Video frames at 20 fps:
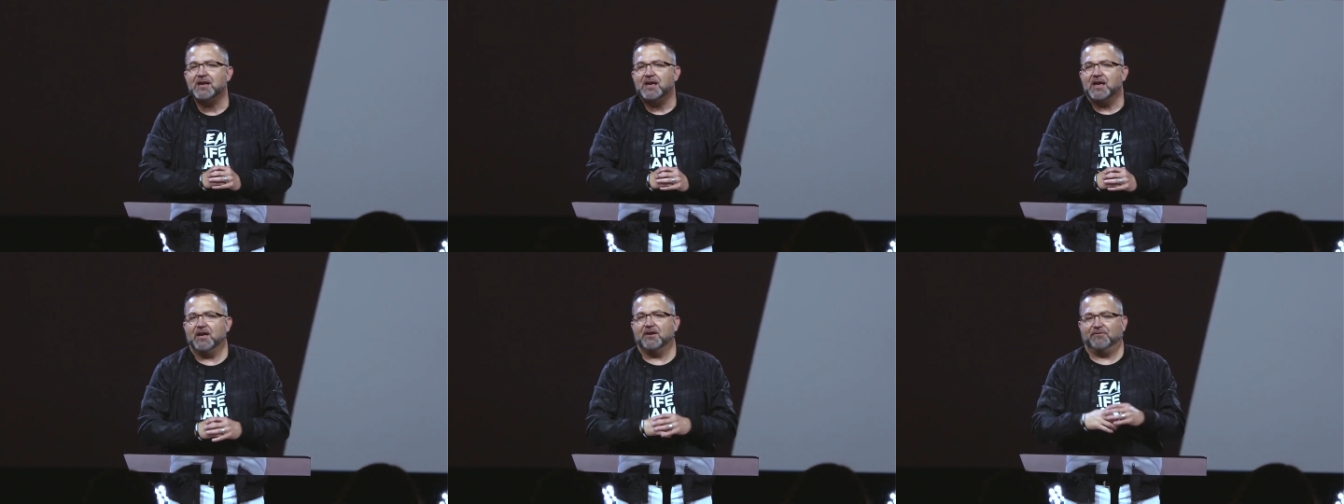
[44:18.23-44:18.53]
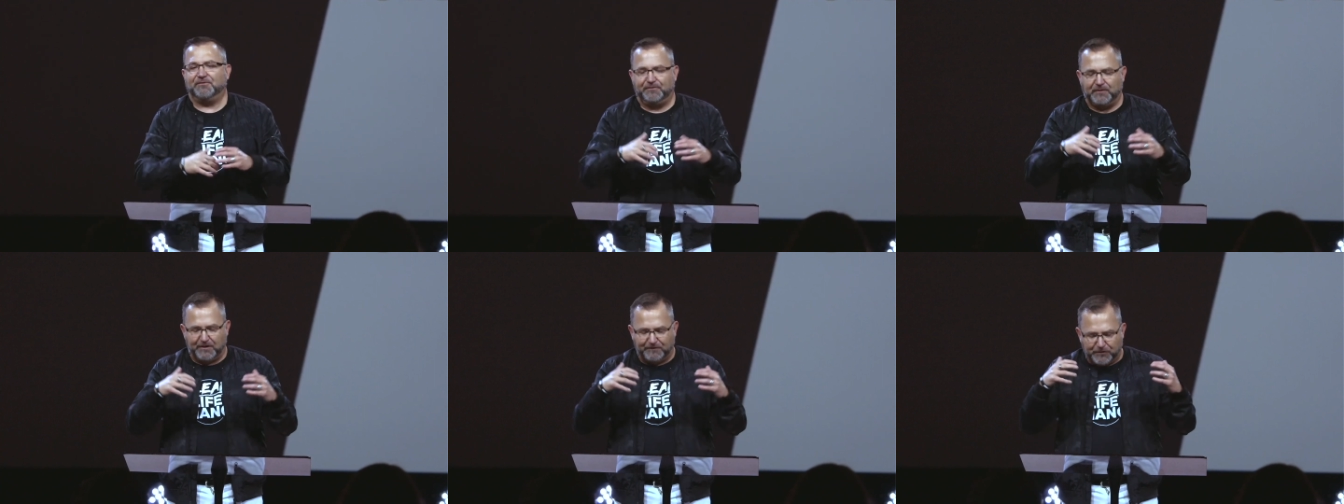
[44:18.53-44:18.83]
If
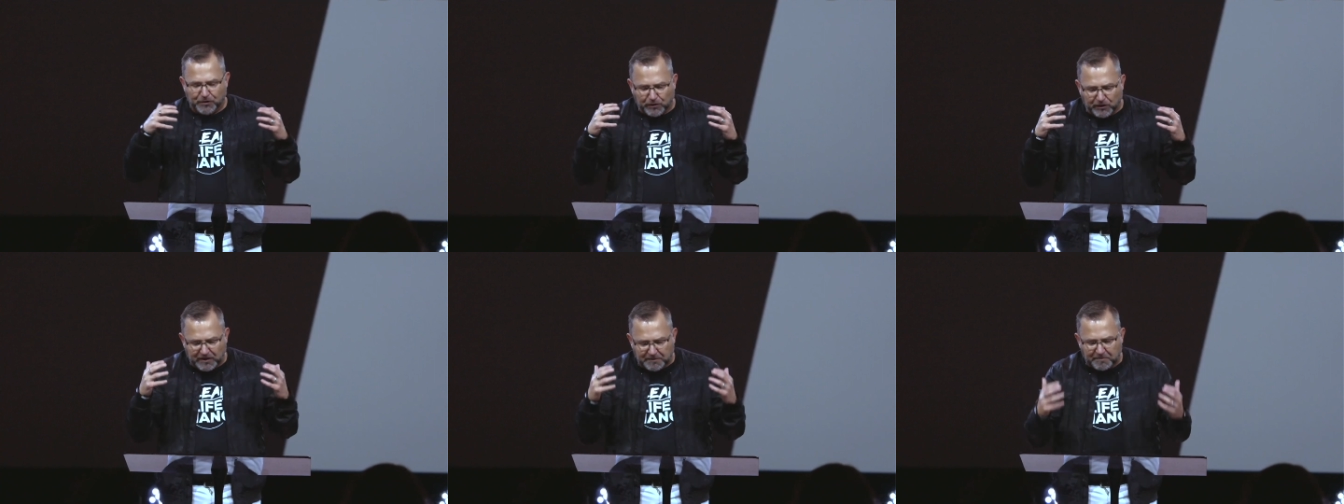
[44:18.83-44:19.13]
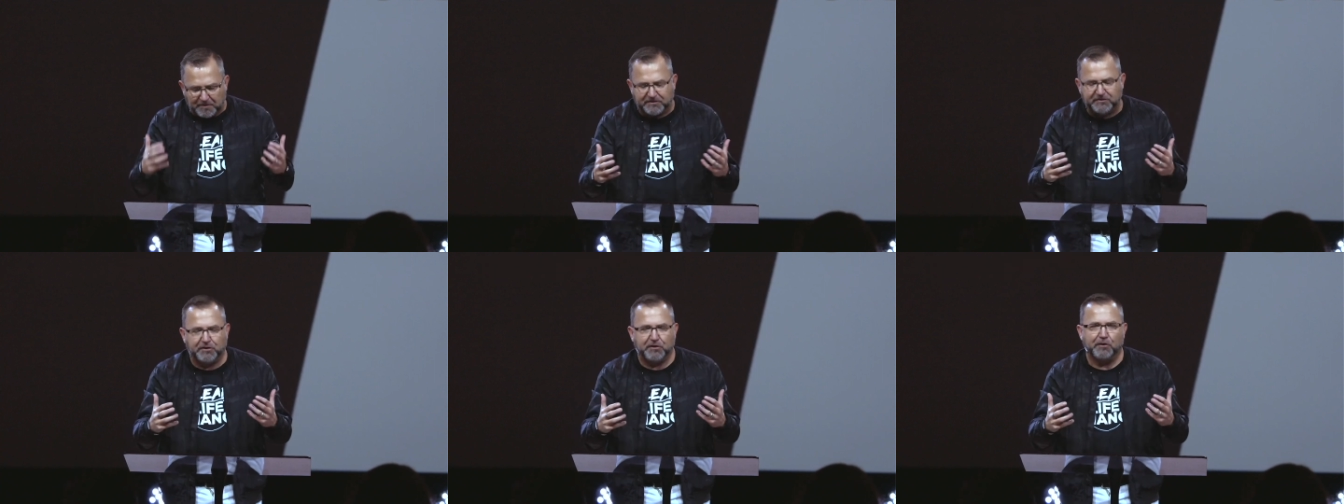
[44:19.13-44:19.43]
if you need
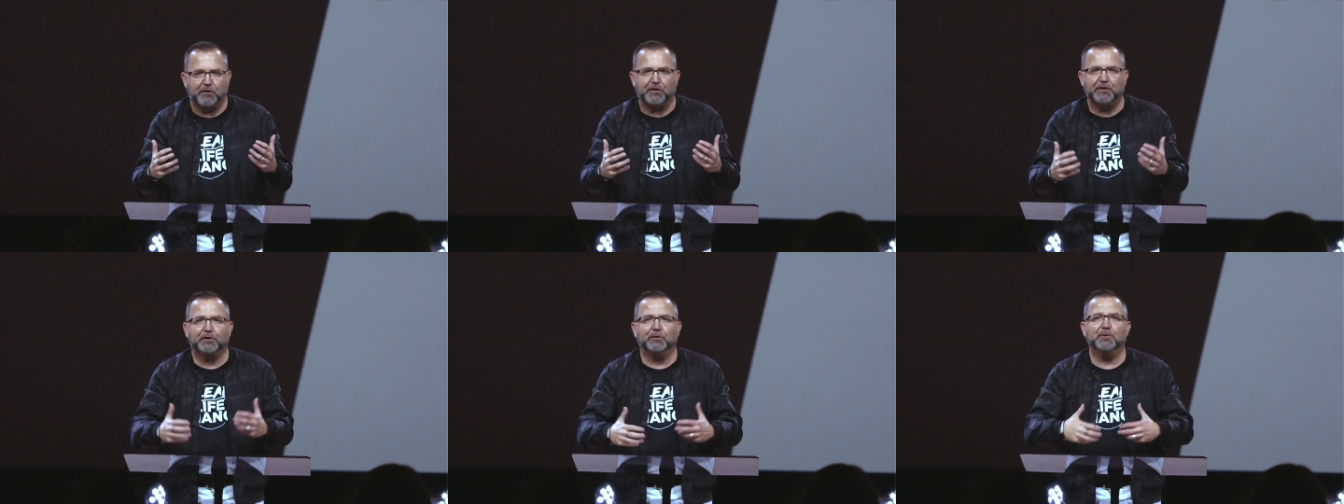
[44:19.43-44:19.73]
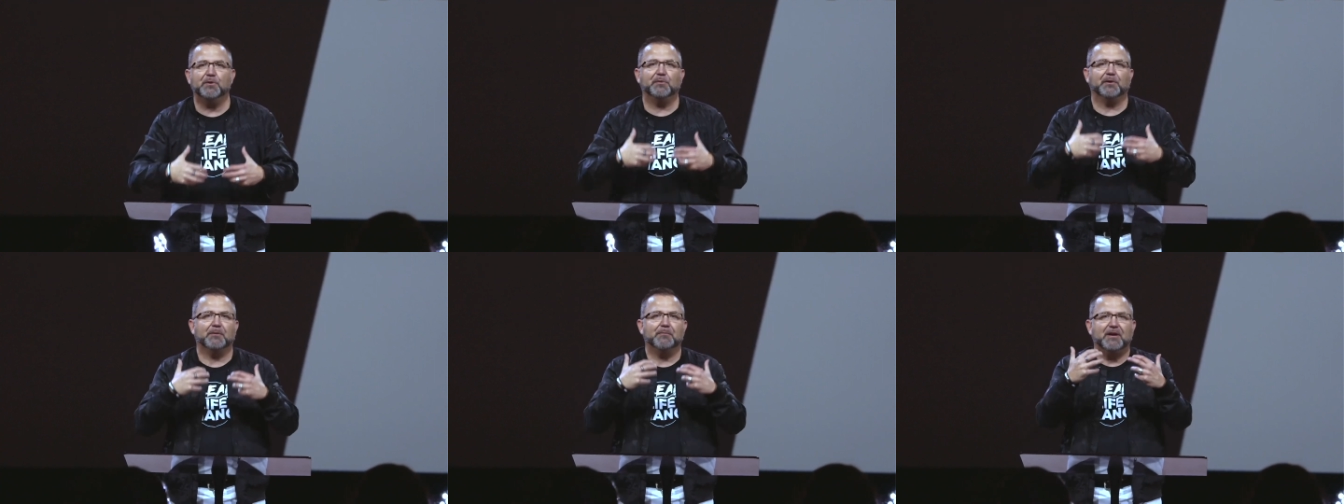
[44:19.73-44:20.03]
material,
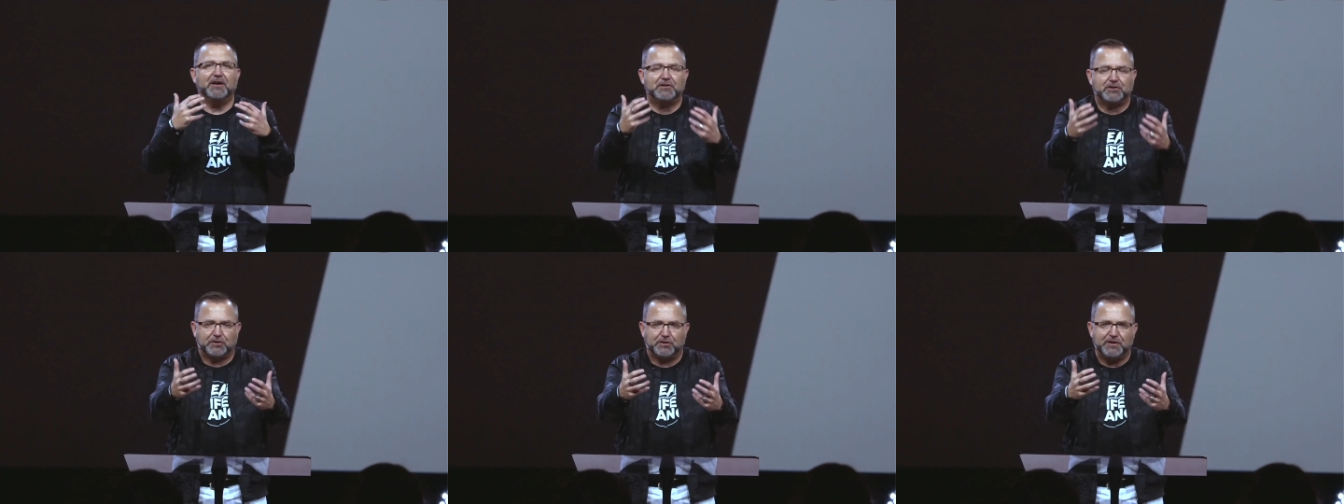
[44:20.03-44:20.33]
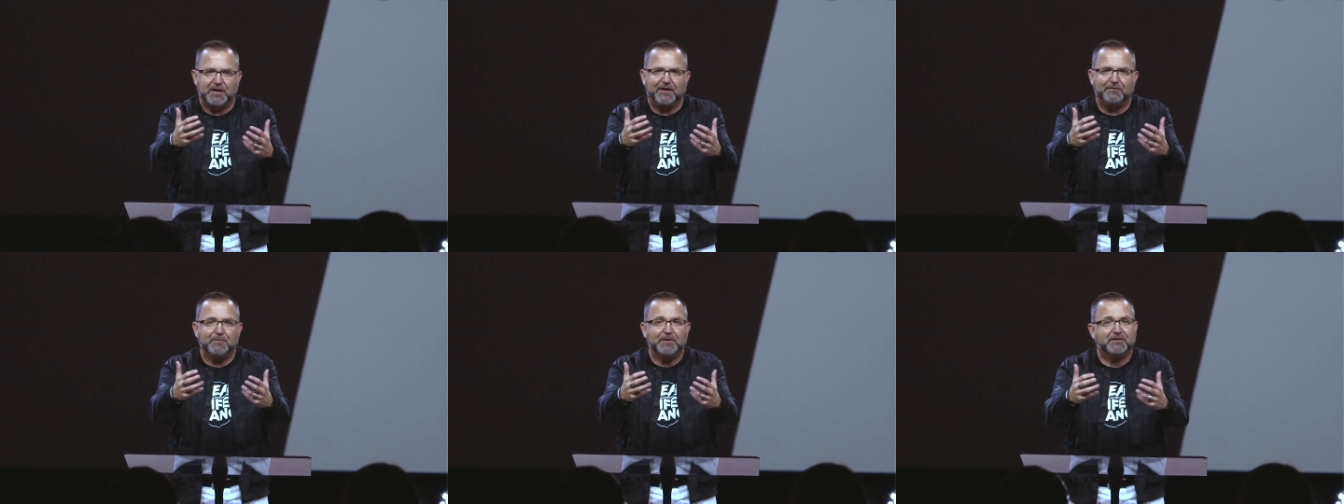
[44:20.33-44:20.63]
we want to make sure
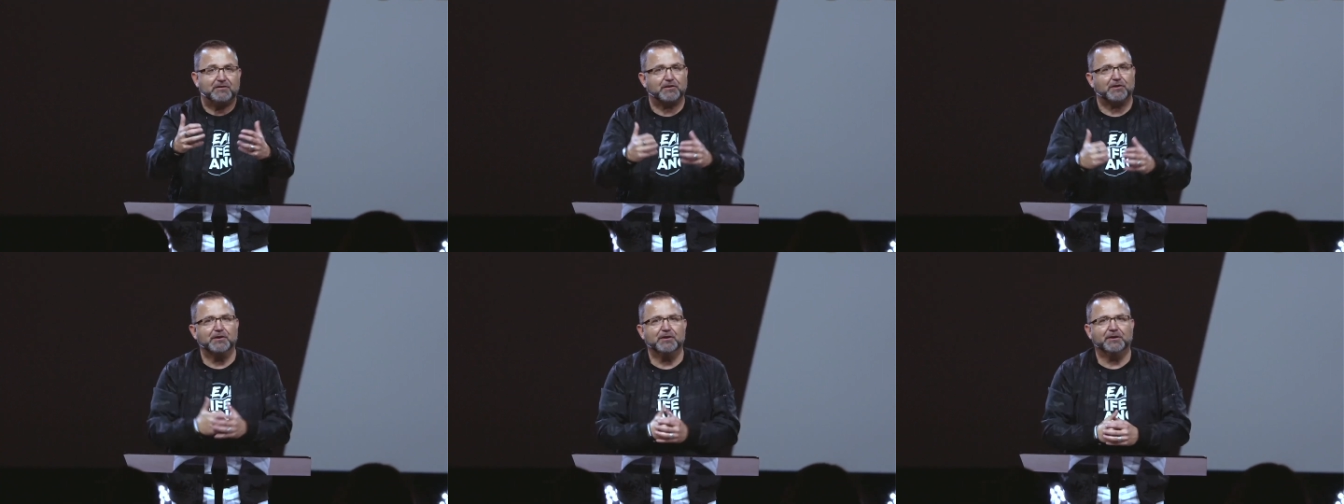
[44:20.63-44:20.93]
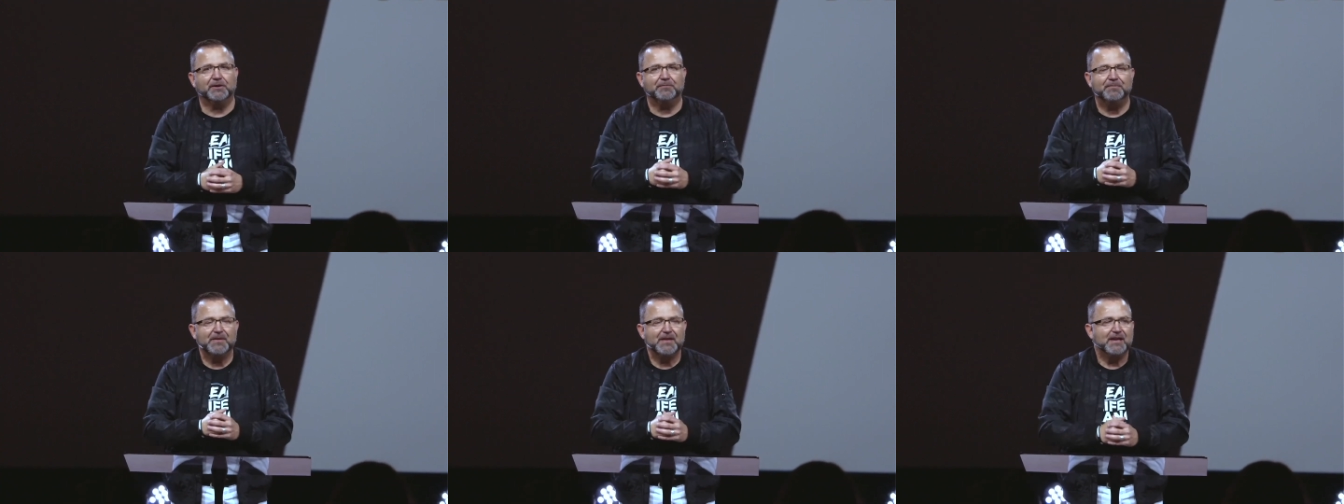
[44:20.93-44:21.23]
you have
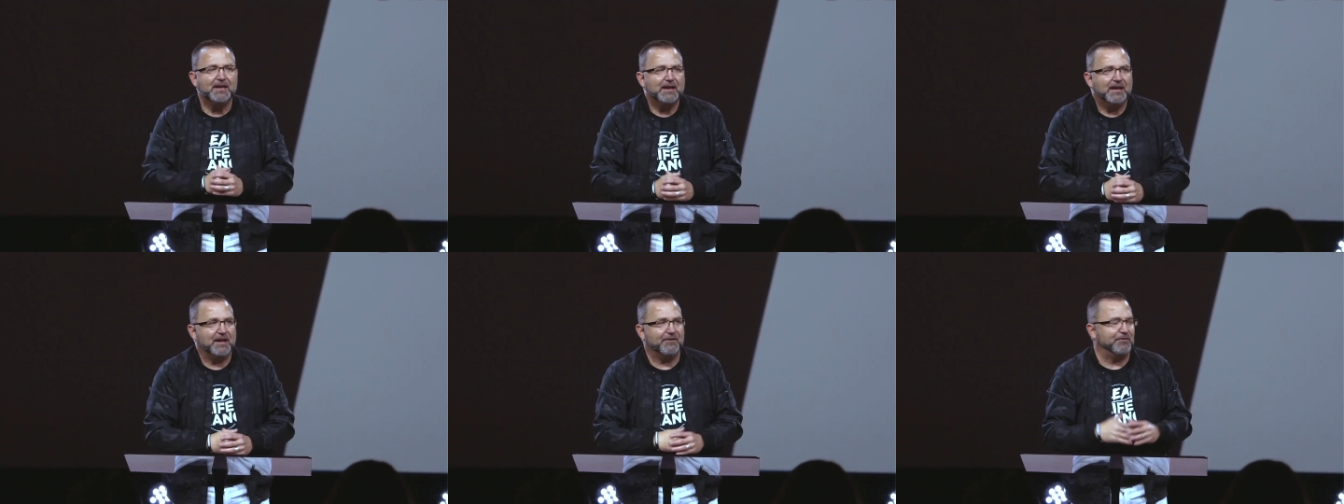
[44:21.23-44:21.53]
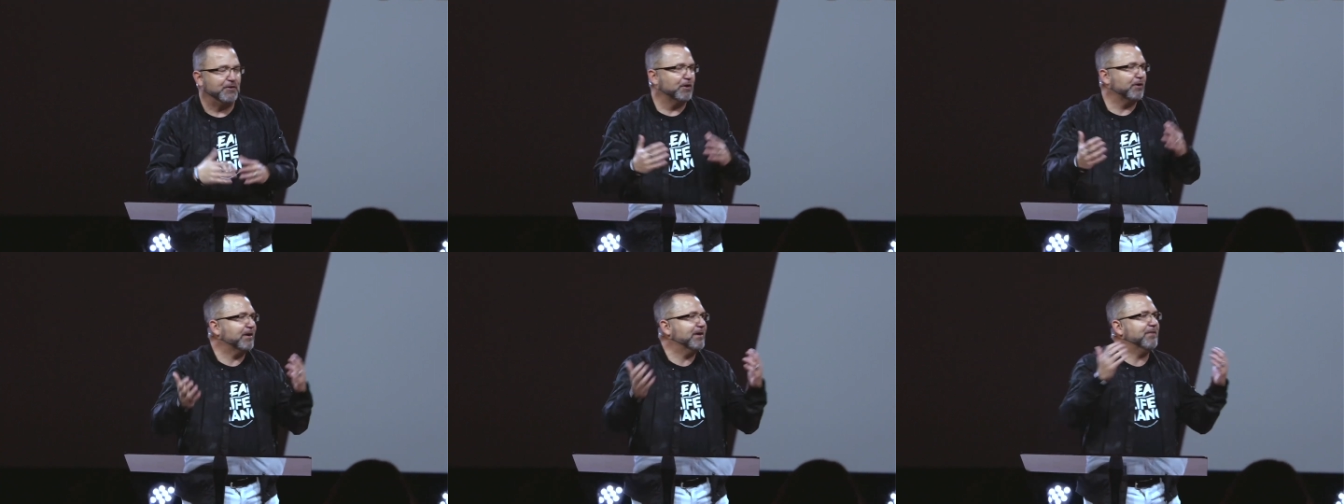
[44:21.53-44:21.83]
material. If you're in